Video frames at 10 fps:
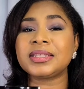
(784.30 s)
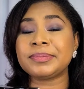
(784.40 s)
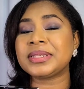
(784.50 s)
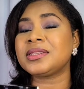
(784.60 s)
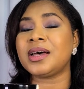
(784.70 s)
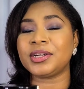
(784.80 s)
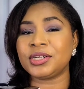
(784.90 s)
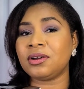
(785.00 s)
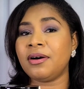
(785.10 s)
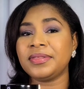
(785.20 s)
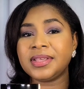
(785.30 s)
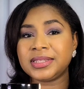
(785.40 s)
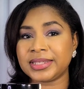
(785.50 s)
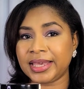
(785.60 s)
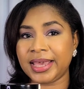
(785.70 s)
to massage it on the
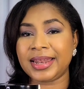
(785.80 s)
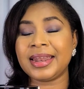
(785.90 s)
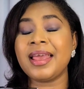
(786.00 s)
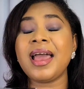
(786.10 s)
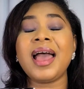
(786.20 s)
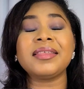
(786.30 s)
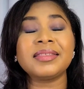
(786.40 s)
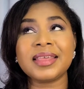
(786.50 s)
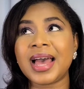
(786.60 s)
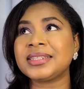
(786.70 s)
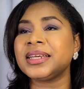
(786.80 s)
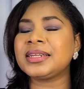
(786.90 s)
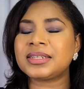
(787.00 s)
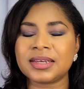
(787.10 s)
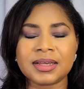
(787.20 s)
skin, and that
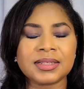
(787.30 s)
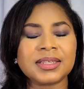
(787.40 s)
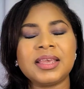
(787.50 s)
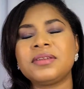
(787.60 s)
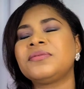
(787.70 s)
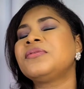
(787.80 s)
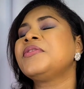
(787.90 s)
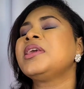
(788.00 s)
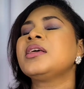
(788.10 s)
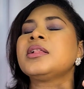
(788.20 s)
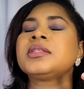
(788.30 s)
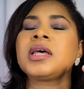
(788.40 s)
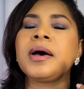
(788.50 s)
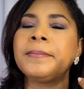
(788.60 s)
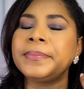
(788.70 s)
it does. It feels
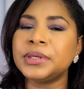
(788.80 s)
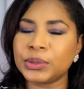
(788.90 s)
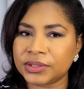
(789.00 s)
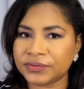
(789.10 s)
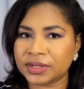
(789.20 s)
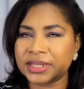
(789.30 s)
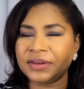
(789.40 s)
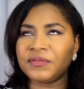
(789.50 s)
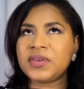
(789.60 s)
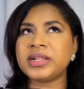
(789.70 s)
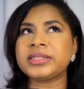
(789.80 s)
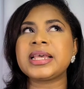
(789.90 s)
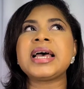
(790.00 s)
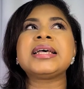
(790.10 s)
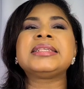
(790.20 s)
beautiful. It feels
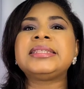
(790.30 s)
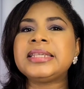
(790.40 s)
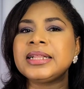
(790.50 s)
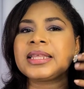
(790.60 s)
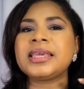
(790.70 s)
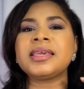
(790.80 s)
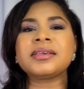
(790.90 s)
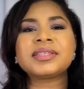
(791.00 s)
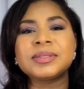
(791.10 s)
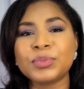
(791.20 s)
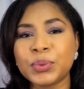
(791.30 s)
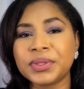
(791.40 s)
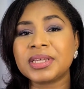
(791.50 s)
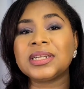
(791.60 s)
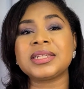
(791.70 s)
silky
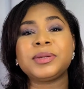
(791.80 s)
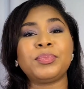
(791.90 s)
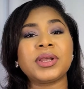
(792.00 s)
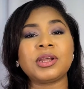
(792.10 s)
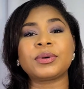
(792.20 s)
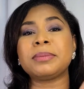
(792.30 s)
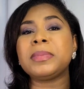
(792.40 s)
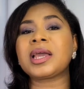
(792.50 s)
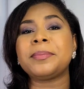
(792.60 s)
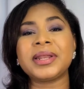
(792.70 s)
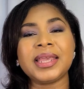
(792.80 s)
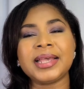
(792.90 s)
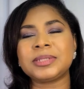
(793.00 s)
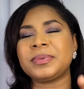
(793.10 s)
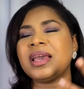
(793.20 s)
smooth. Does it break down the makeup and the
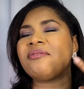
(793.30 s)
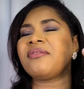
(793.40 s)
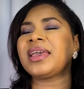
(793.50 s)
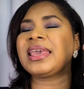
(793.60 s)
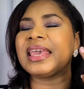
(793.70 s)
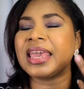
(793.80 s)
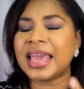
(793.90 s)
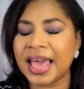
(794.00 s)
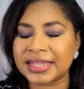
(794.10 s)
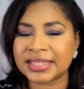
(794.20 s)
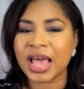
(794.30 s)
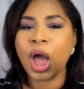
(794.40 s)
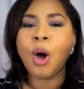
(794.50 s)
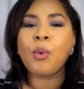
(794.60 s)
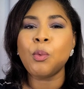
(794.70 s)
SPF? Yes.
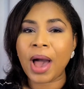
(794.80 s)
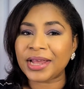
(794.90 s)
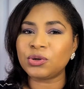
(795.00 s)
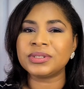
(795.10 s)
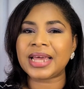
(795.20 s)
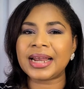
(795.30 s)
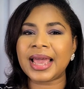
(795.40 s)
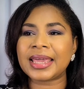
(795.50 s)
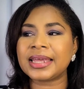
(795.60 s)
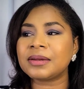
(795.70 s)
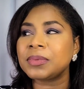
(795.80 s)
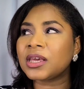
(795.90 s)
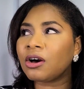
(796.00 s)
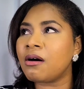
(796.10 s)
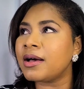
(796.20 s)
Why don't I like it?
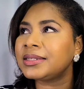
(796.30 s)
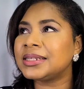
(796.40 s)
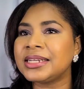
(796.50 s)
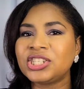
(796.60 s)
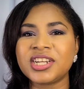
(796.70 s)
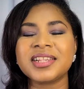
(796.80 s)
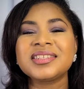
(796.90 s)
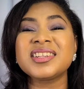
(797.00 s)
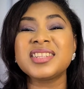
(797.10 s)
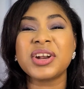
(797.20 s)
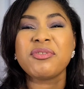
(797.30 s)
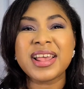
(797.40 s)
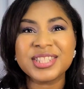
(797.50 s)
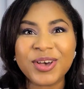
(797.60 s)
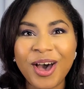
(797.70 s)
Because this just does not
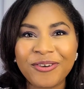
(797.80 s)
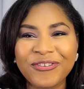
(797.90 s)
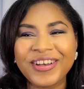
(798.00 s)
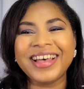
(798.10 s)
rinse off.